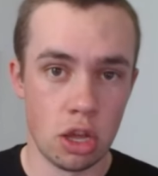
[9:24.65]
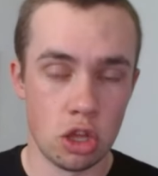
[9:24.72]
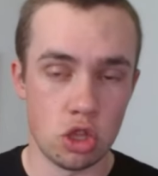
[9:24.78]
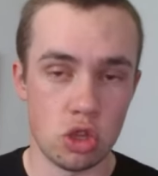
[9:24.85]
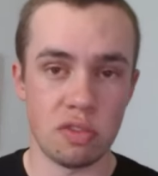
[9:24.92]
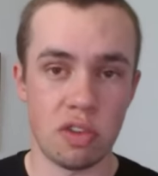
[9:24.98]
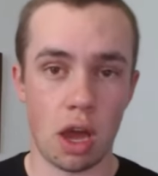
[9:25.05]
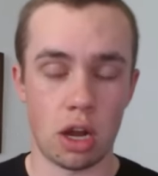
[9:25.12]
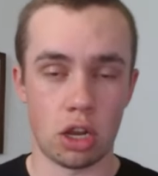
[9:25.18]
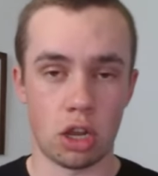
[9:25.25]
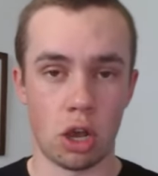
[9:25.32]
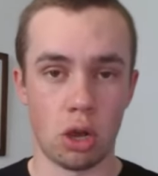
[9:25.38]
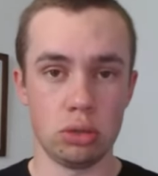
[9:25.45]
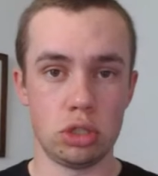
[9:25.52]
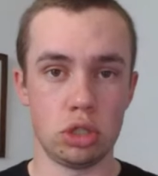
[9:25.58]
You've got a
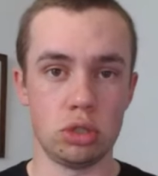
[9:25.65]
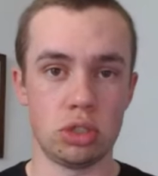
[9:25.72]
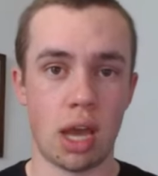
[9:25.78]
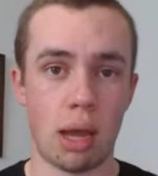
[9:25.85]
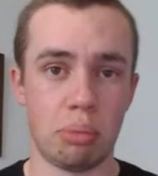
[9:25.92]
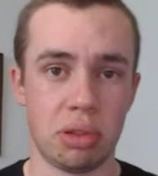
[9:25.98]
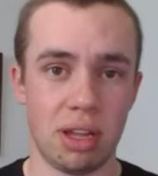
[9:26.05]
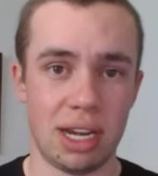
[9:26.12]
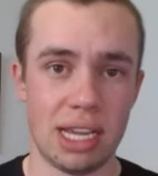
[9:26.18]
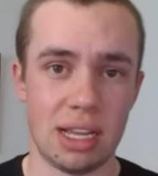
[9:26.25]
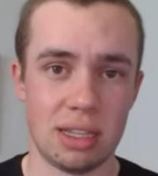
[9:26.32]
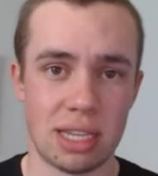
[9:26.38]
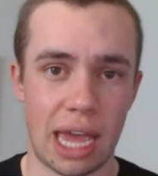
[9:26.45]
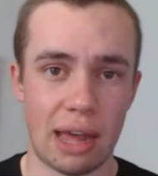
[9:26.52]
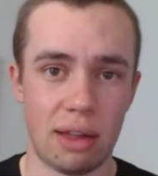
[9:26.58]
coach who's got plenty
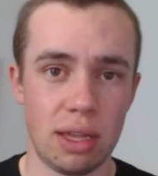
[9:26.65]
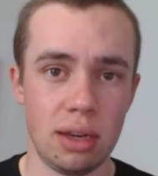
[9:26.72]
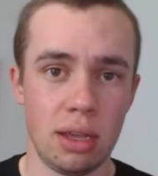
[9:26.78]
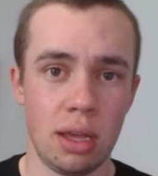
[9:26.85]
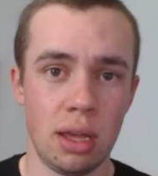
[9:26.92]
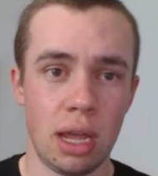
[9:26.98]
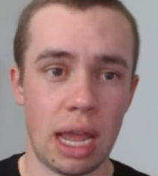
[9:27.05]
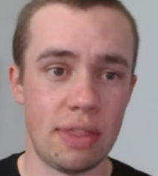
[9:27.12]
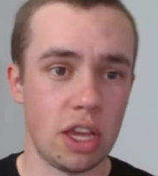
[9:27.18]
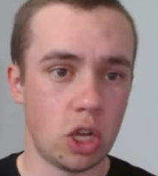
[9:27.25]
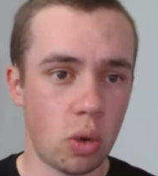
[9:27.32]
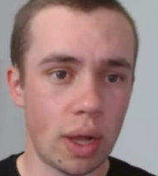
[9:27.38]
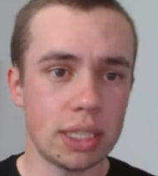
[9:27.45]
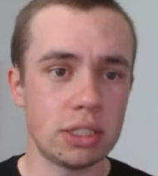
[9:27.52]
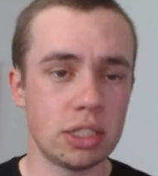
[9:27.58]
of talent and the
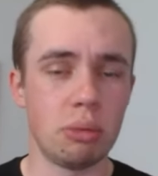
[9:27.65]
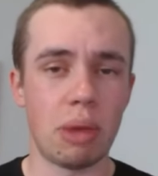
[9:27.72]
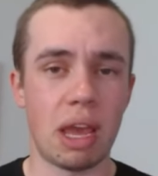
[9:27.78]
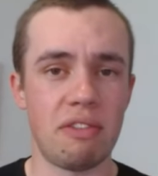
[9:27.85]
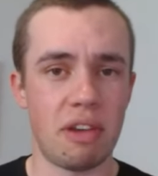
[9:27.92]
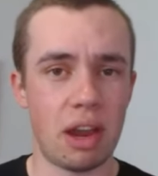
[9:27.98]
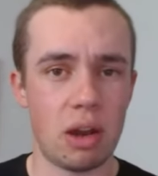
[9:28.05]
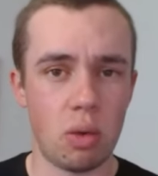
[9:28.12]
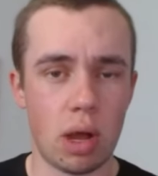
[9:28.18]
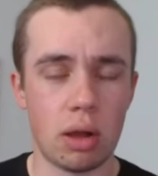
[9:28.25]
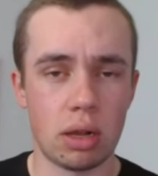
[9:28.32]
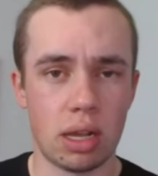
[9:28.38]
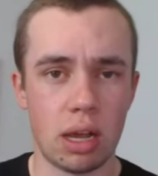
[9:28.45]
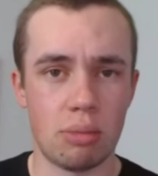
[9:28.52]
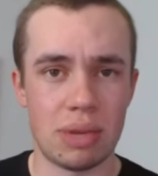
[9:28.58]
question may very well
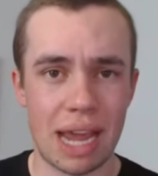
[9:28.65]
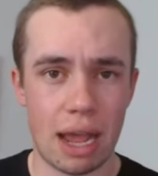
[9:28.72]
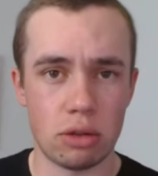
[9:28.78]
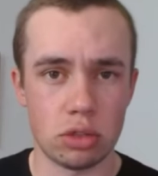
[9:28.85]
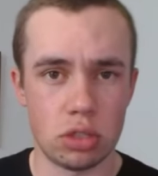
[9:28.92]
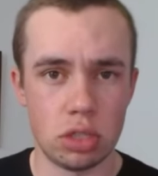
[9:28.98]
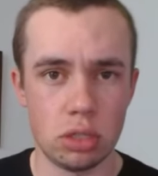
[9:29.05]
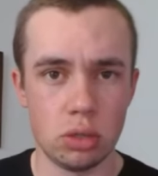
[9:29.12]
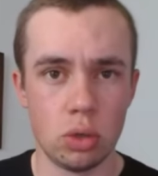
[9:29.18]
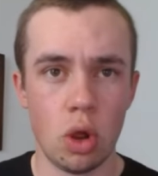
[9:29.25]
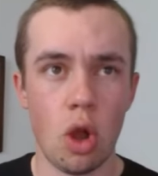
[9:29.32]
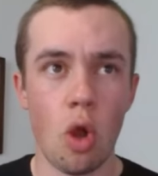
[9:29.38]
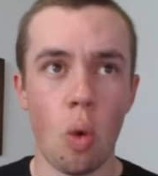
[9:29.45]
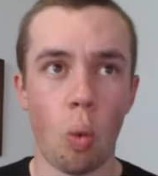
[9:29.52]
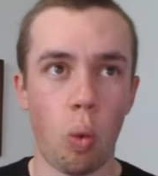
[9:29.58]
come down to
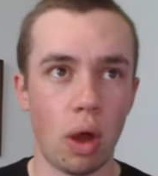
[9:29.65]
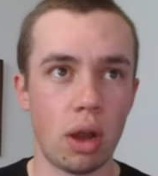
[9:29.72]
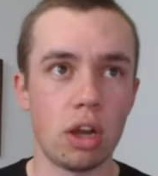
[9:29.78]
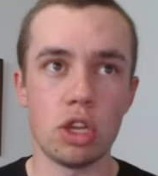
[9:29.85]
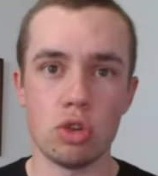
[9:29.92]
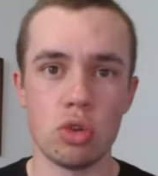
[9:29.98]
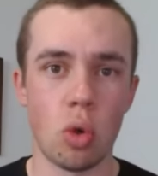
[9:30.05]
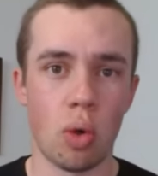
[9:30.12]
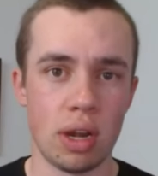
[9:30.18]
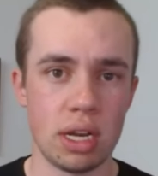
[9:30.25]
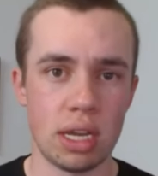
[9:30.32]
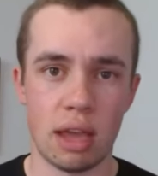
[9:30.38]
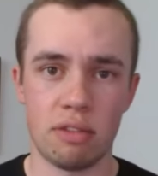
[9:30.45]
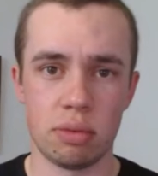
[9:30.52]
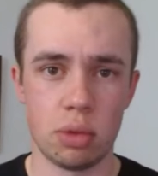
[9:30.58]
what are you going to
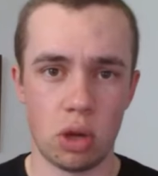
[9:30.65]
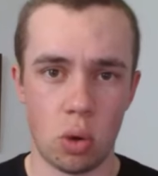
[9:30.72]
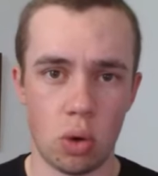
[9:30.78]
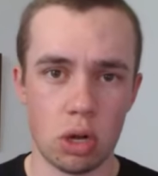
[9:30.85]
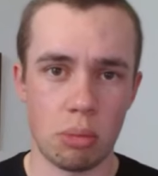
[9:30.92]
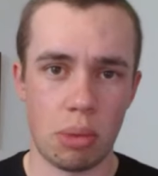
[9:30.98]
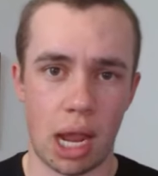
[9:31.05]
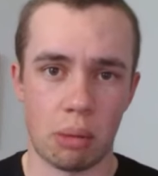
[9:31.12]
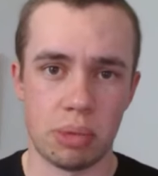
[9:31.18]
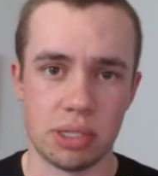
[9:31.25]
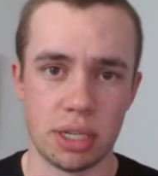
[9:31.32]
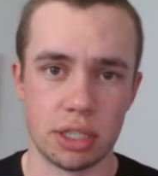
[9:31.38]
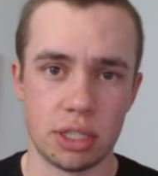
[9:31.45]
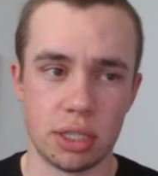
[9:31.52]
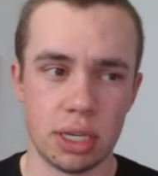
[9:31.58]
get from the quarterback
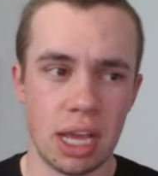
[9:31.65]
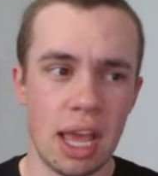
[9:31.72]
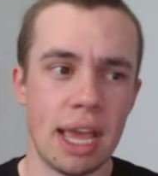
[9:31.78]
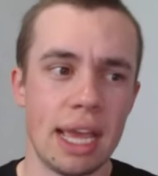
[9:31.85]
position?